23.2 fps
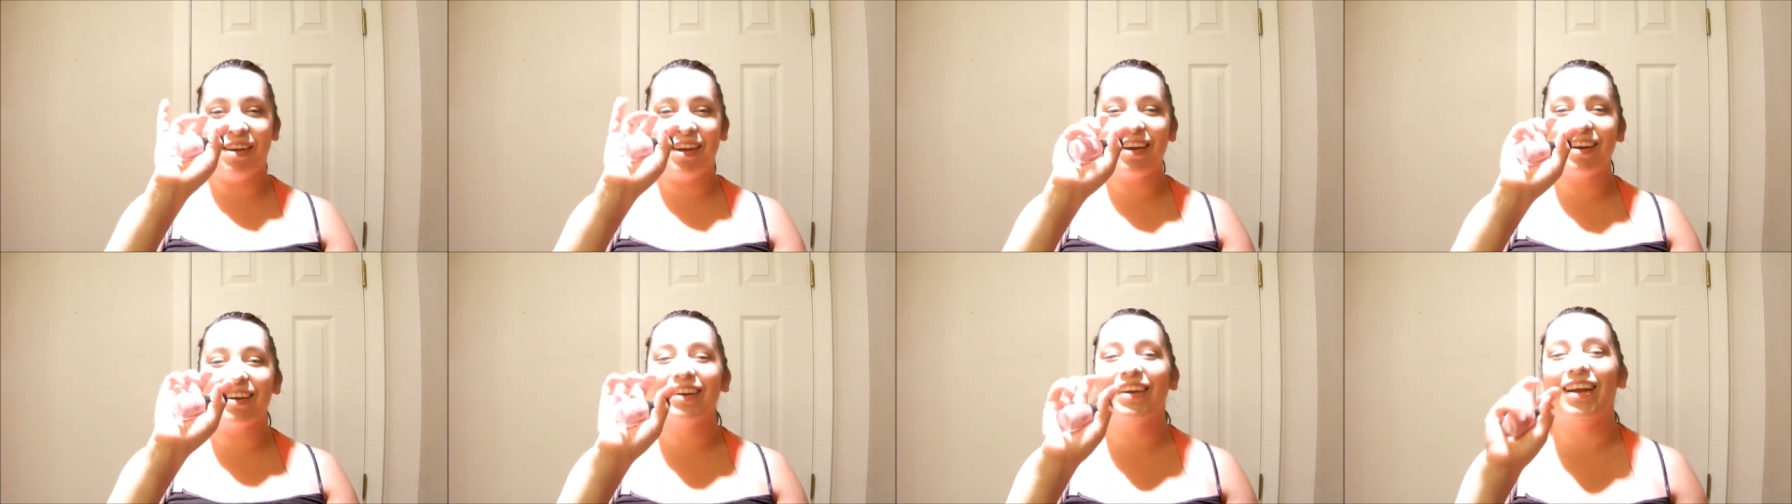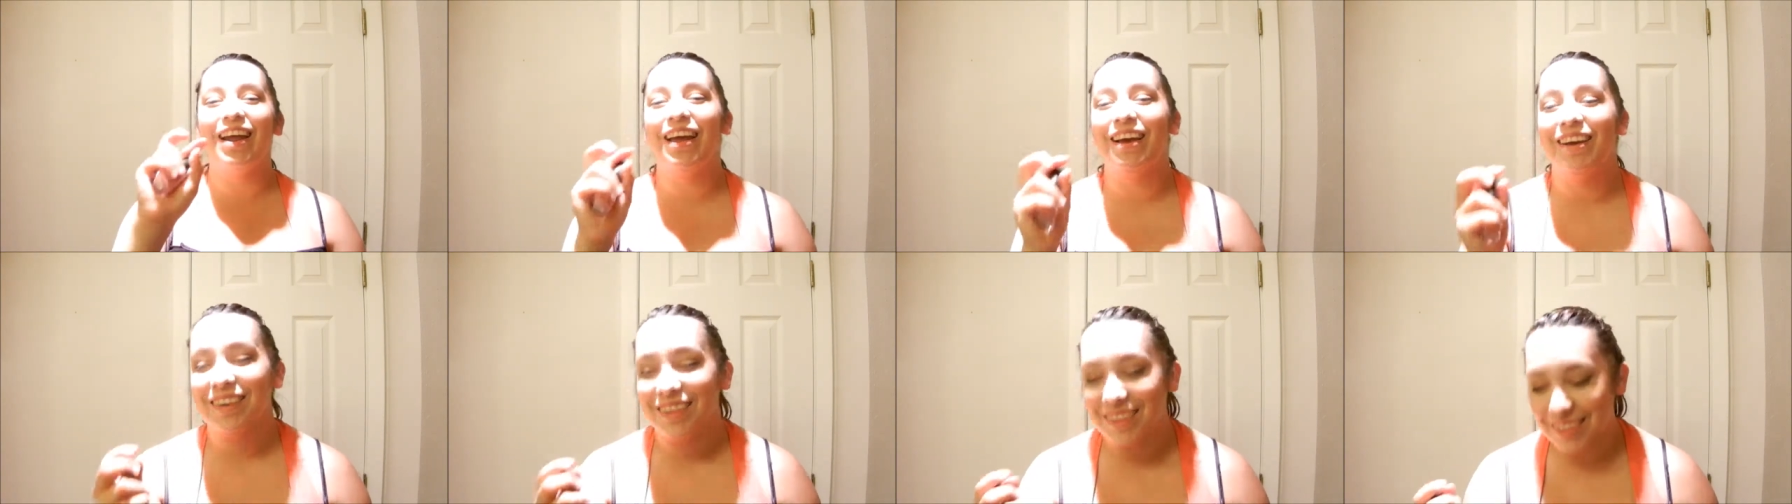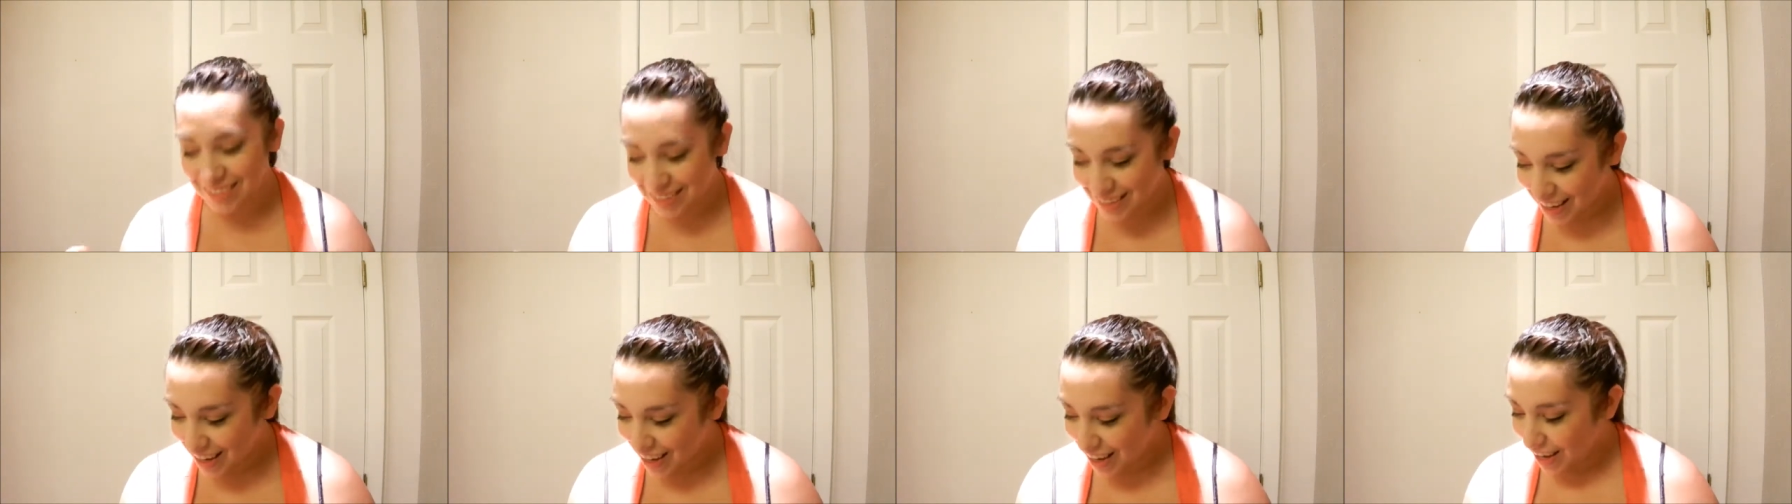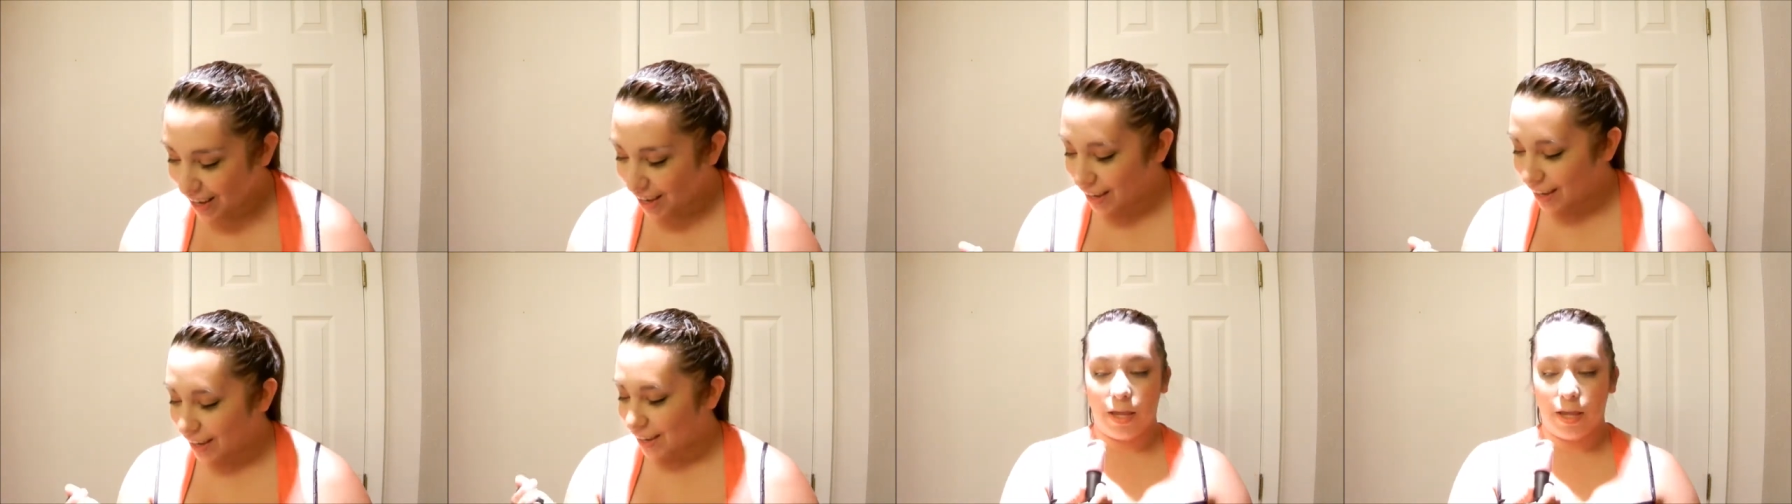fingernails.
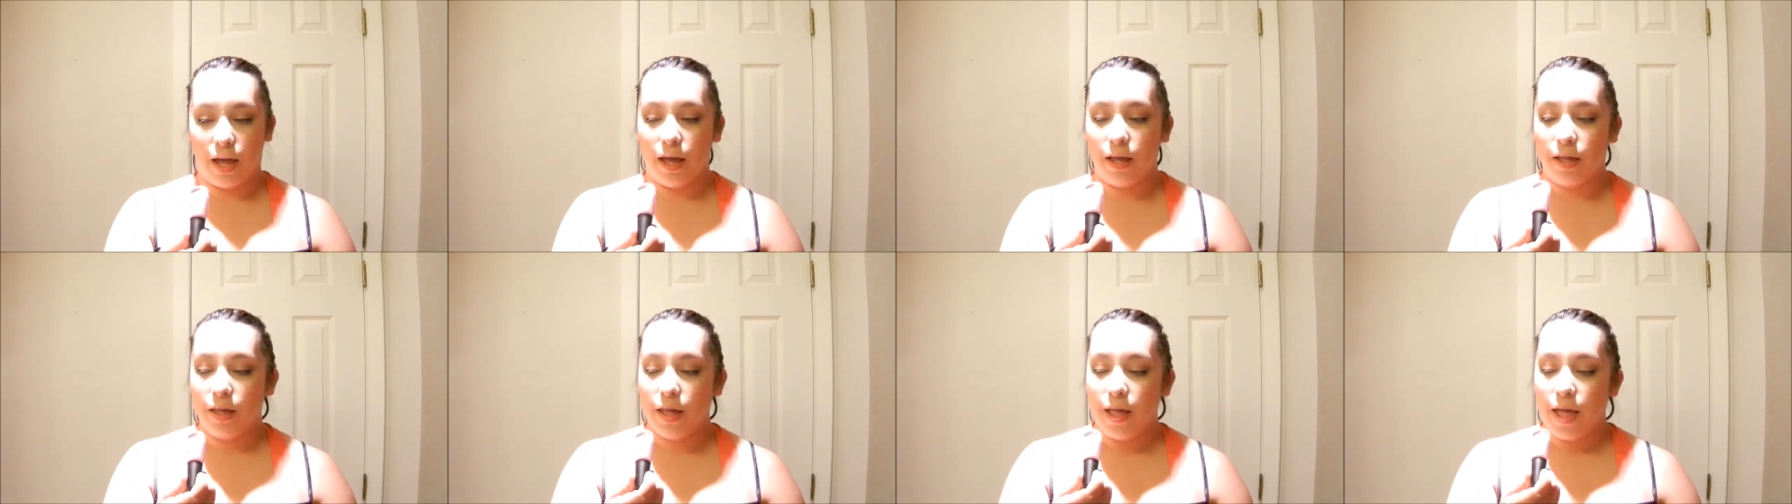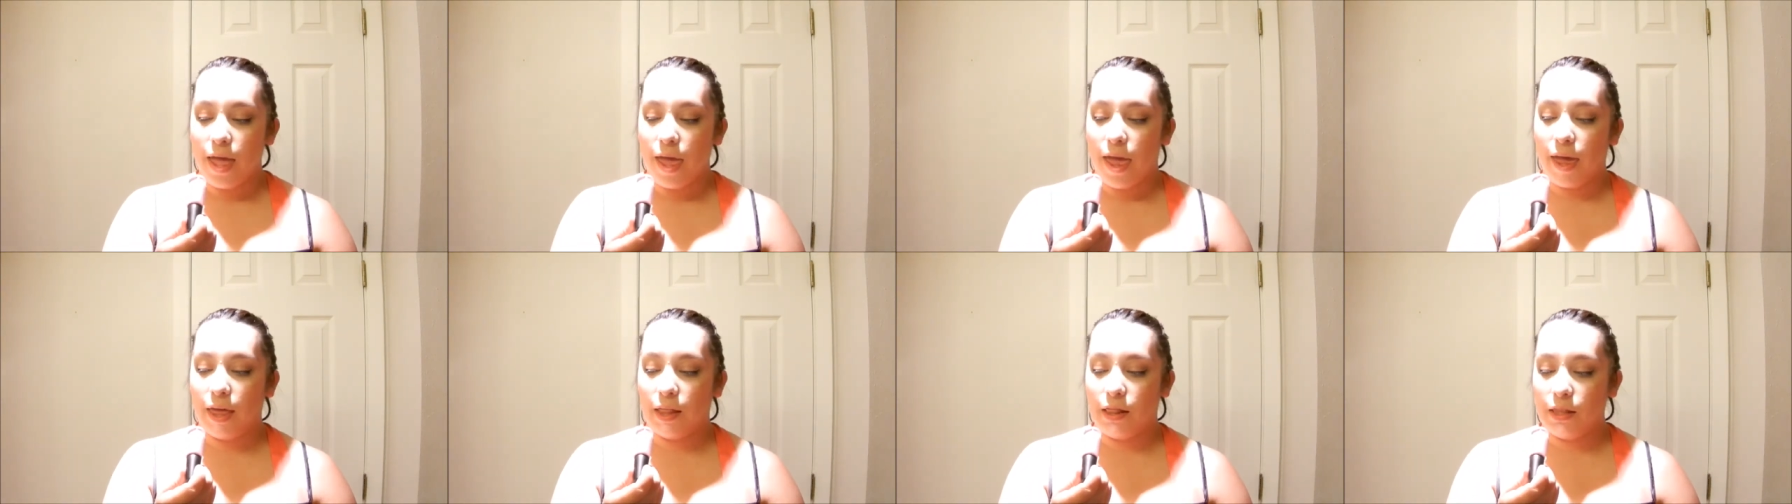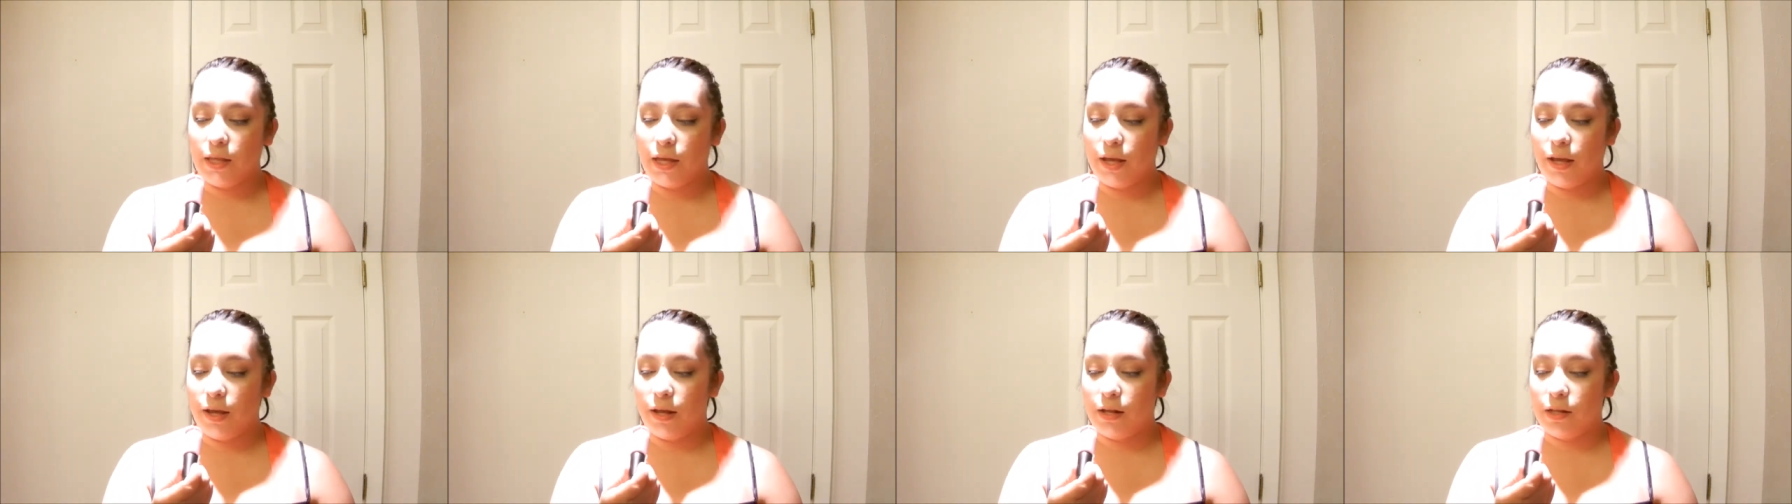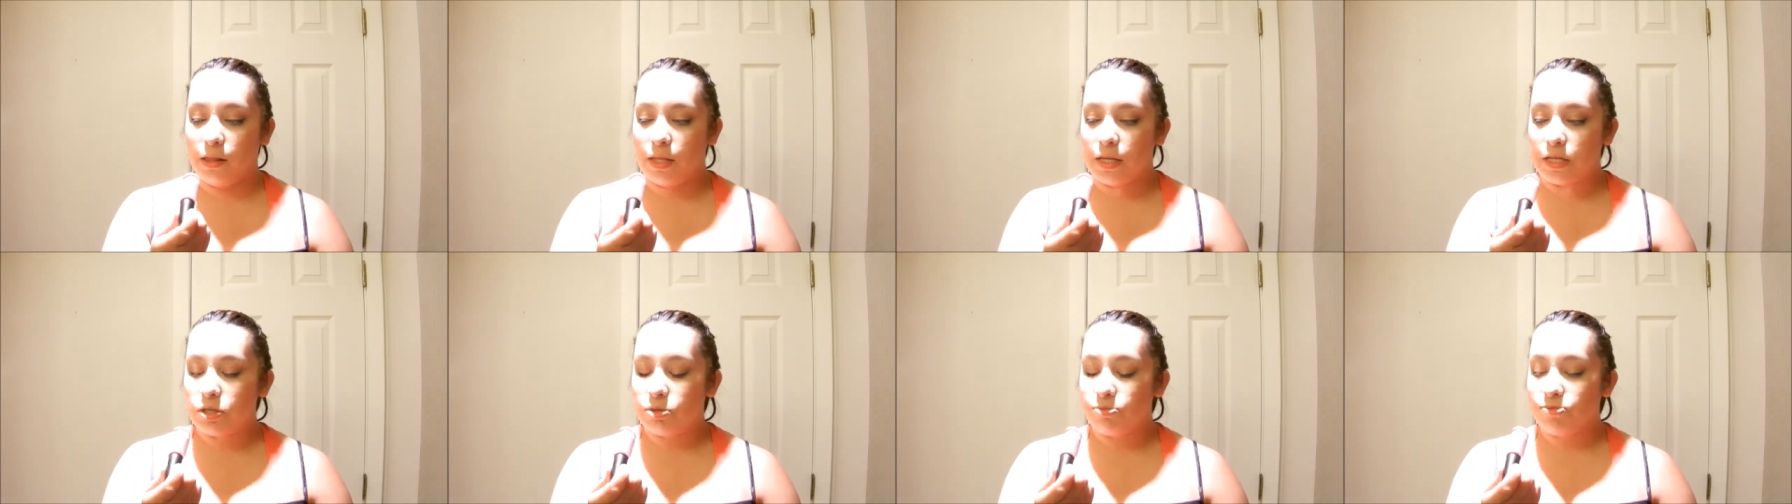Yeah, and then
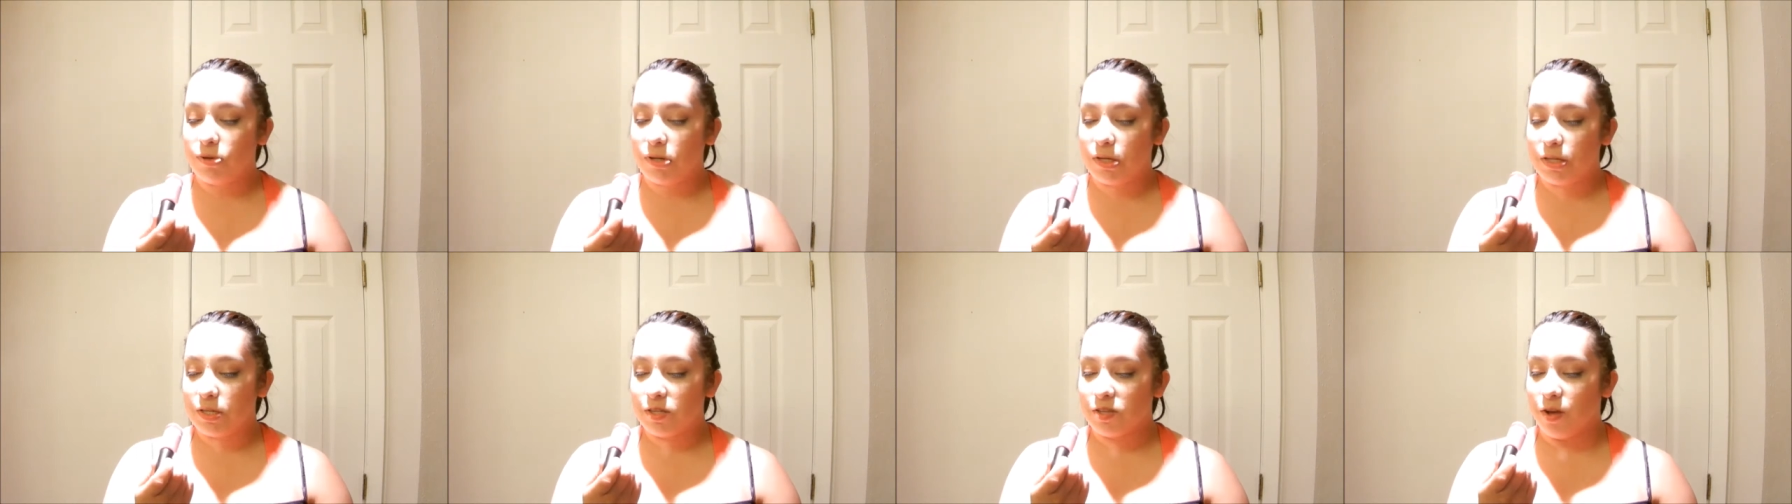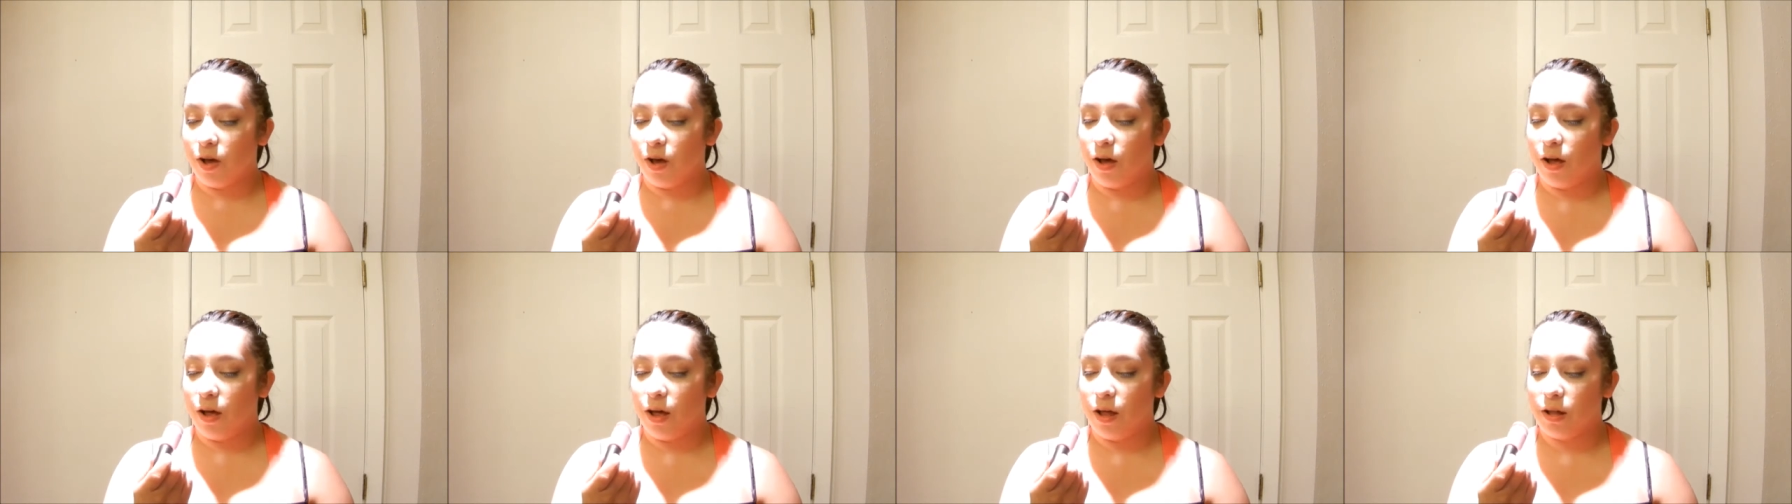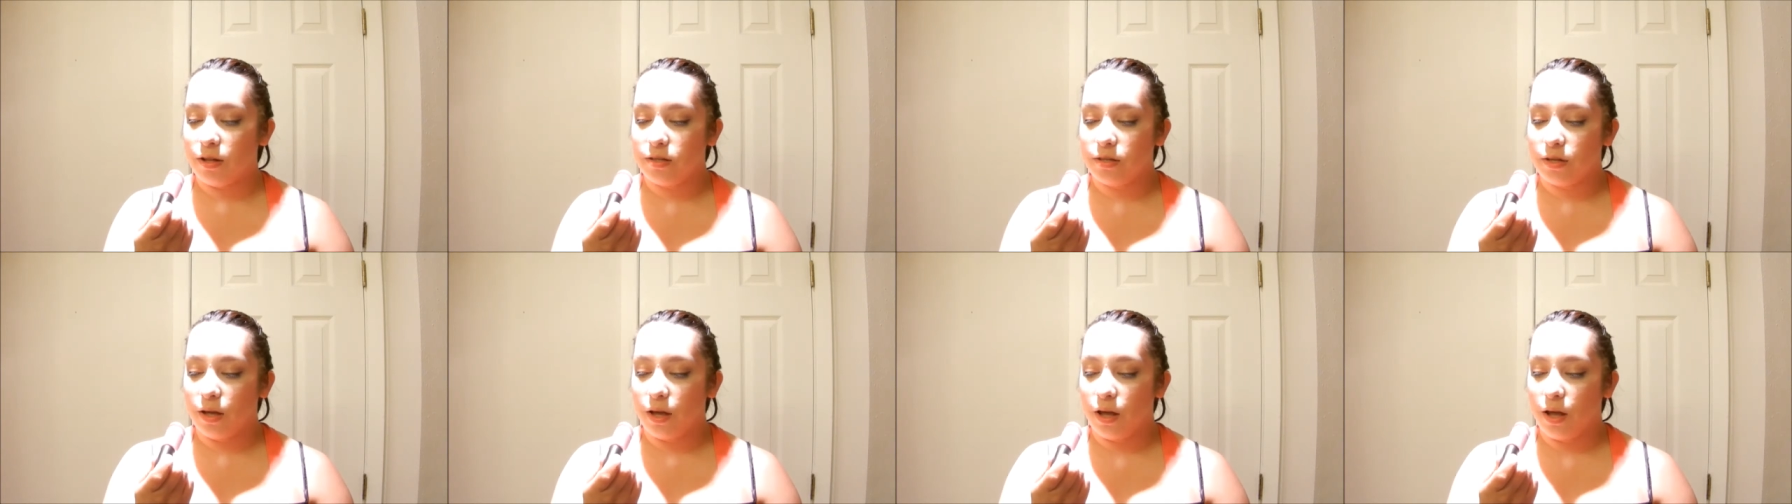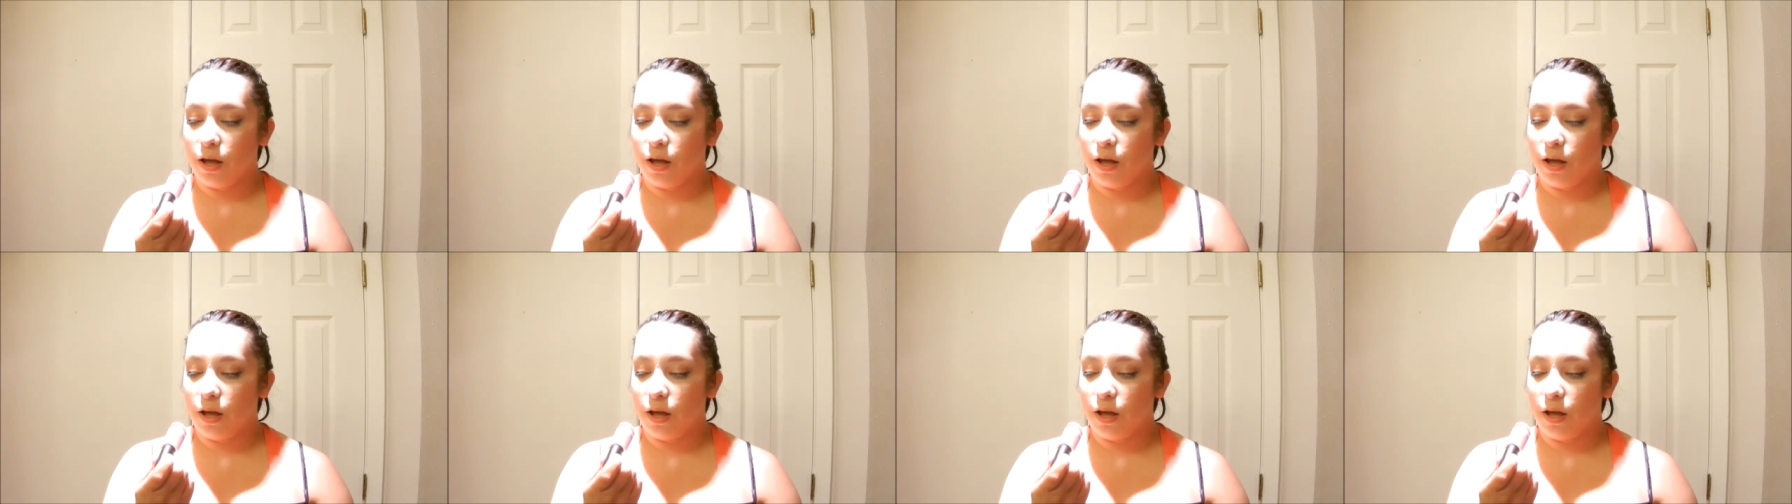this one is called